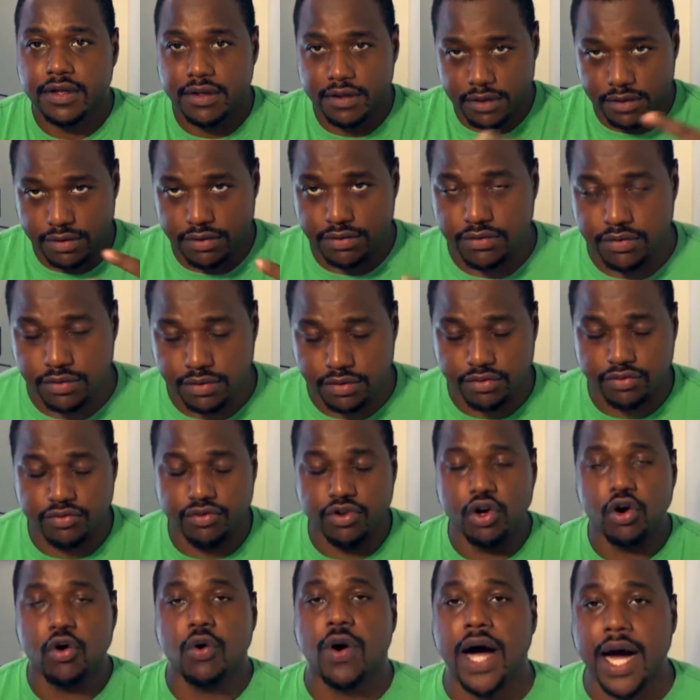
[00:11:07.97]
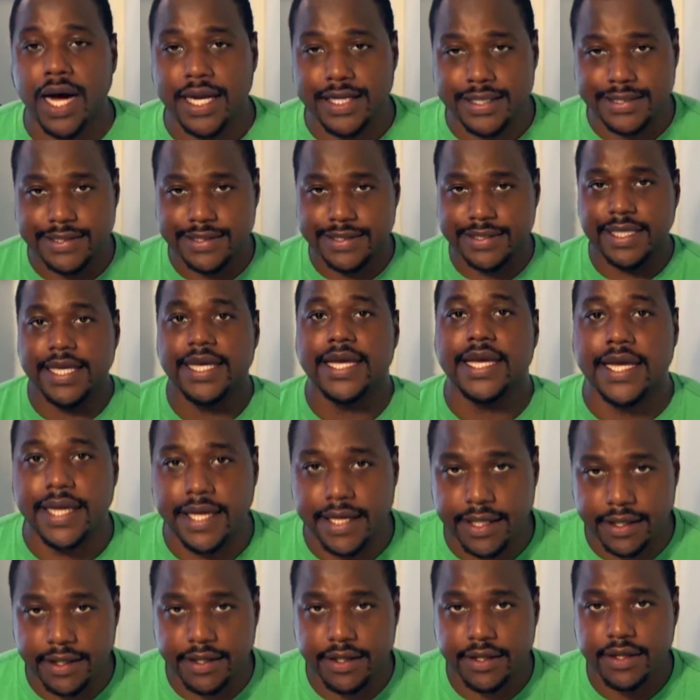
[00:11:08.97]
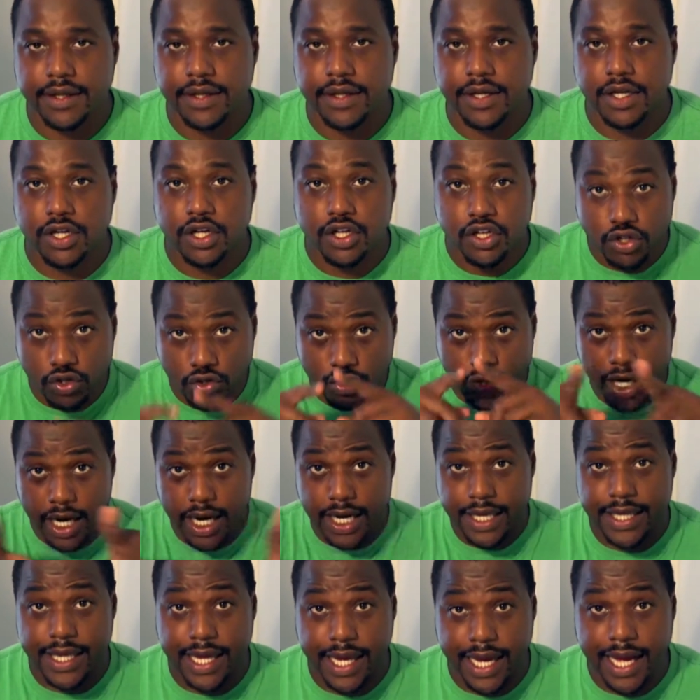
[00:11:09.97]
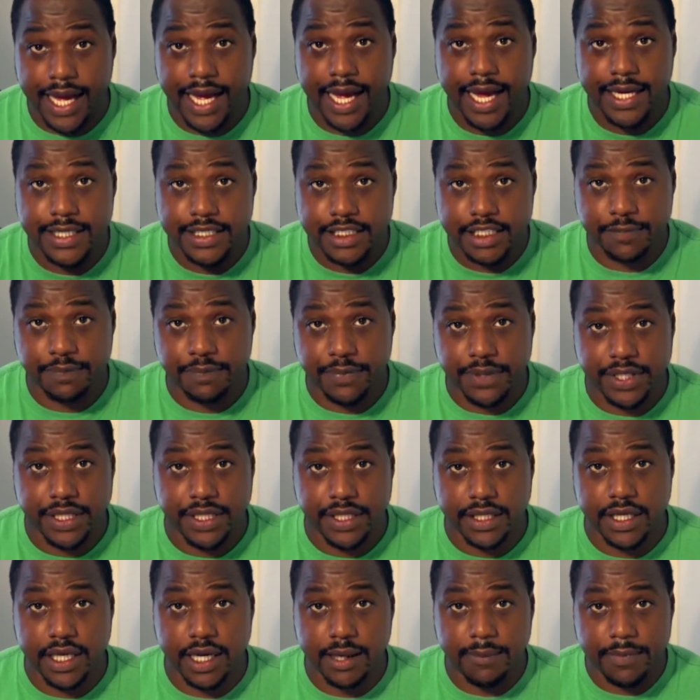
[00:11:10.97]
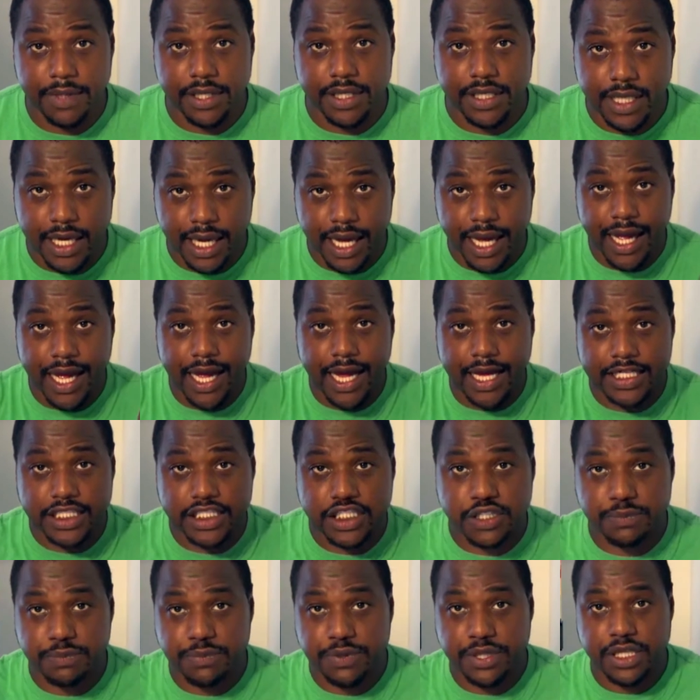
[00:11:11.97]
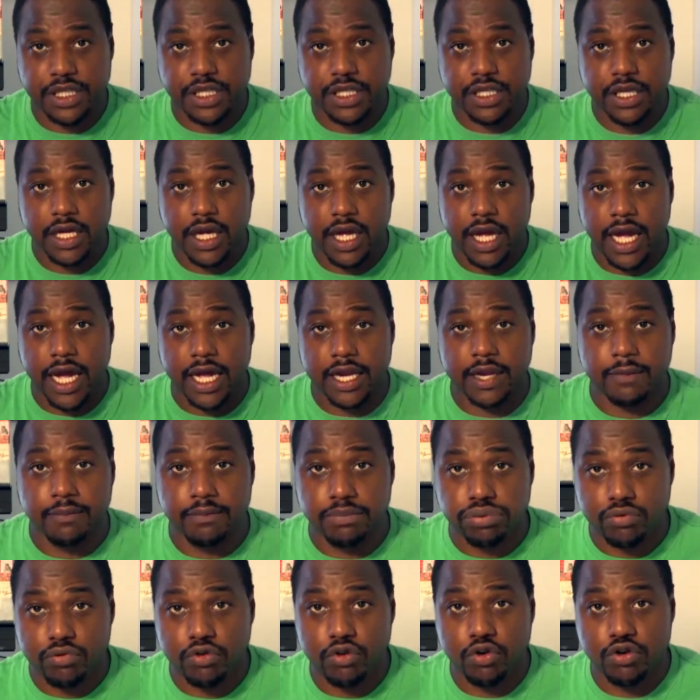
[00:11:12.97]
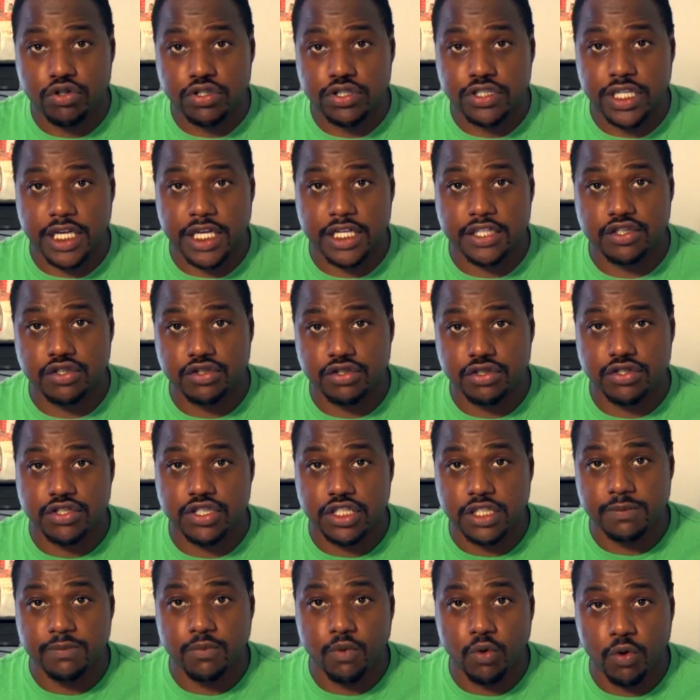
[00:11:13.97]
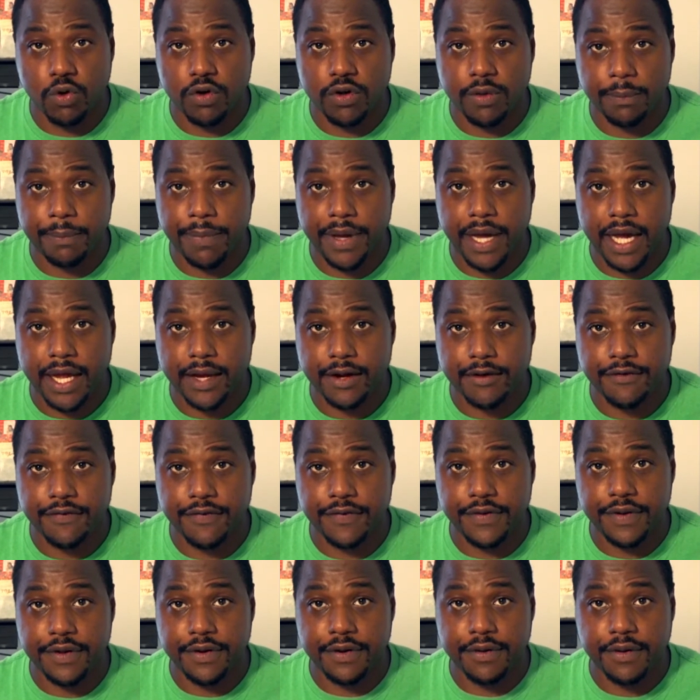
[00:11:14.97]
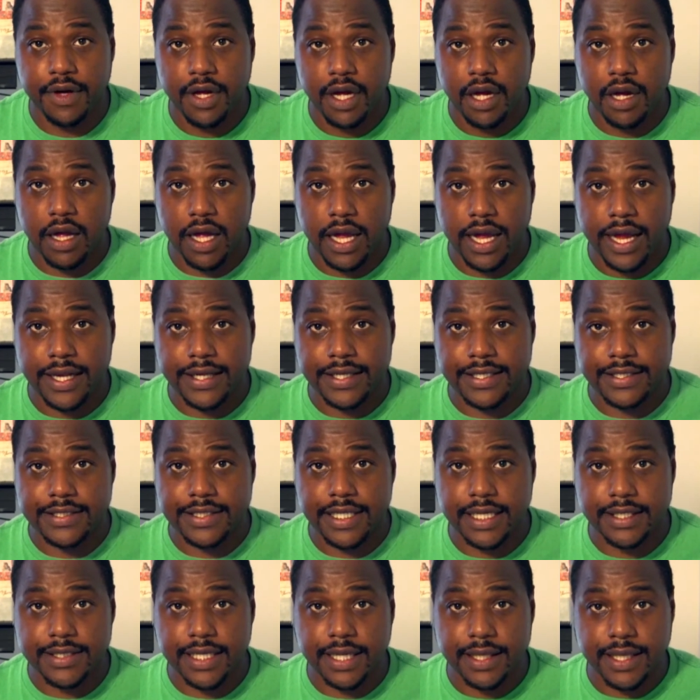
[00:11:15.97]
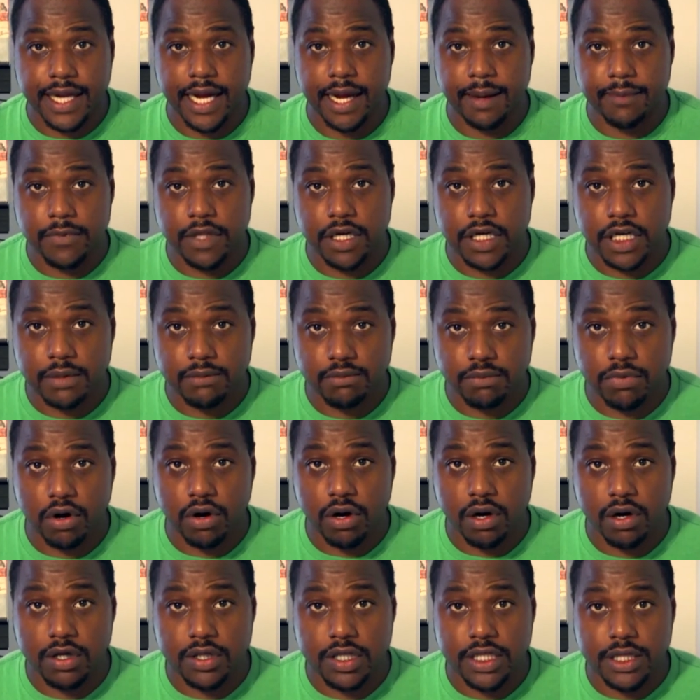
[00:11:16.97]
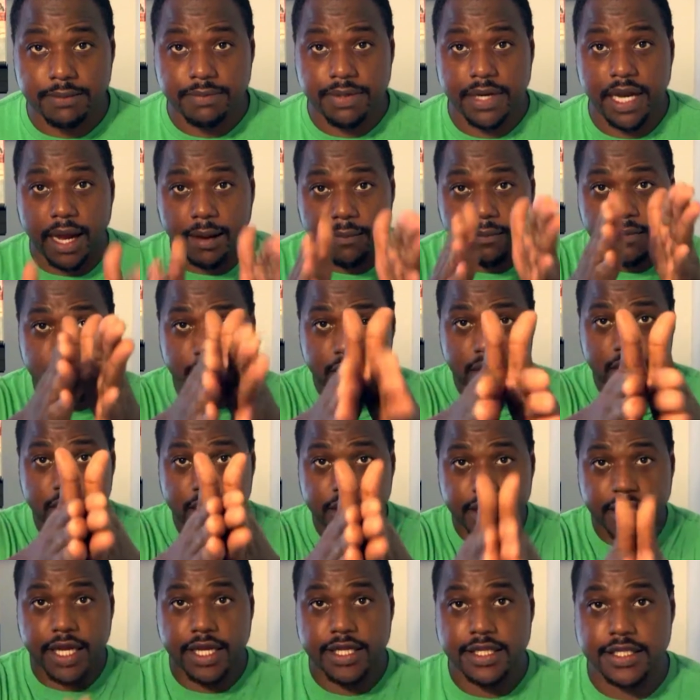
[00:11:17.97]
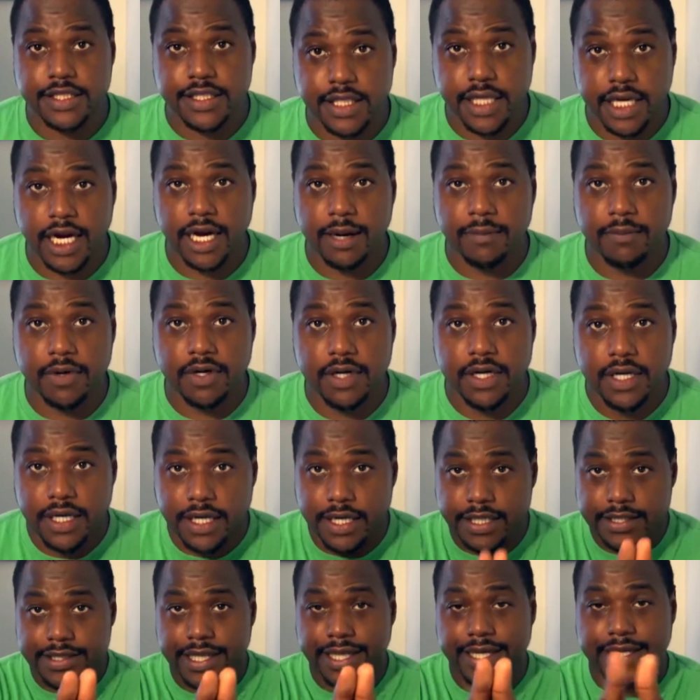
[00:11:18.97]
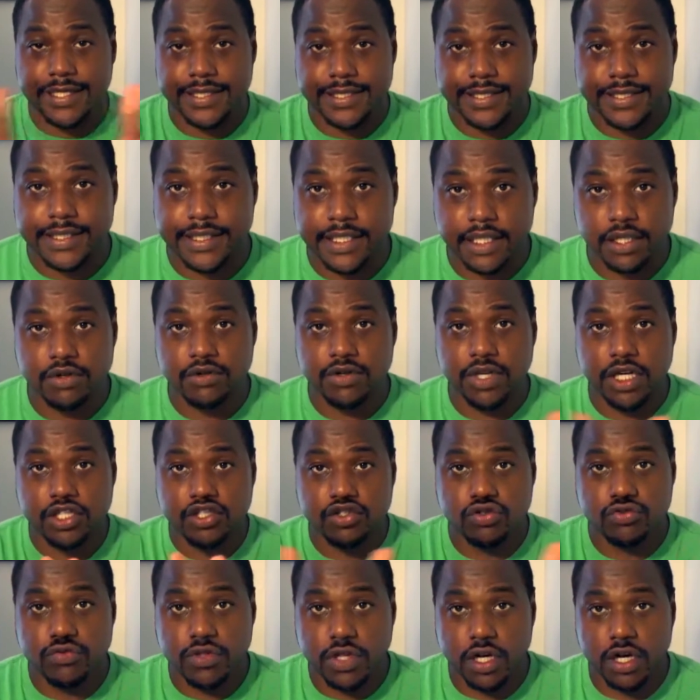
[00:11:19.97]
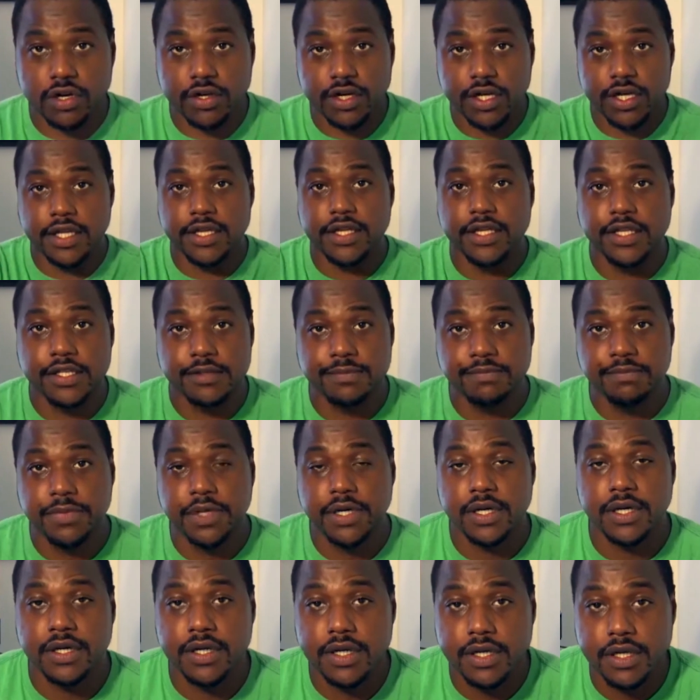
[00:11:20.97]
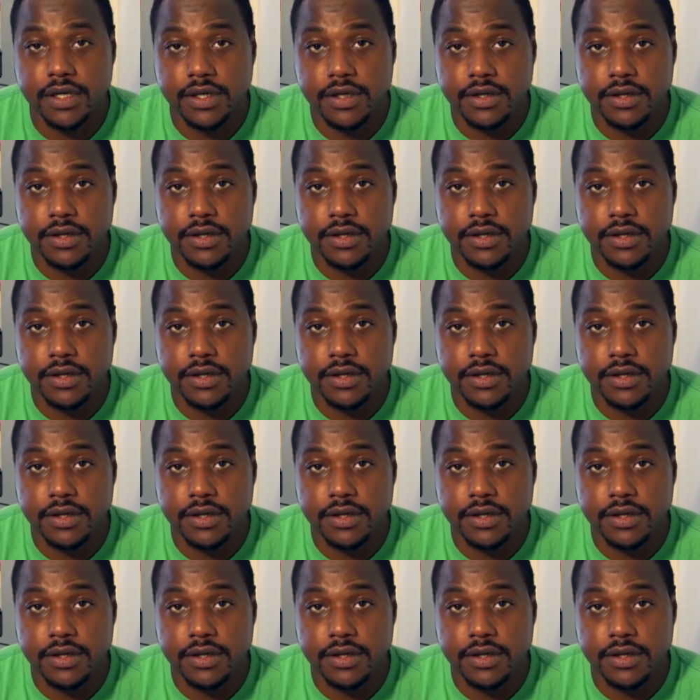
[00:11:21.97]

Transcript: You know how to stand. You know how your eyes should be. You know what I mean? Your eyes should be at a broad stand so you can see more of the battlefield. At the same time, like I'm looking broadly, but I'm looking at this camera. It's like a skill that you learn in this book.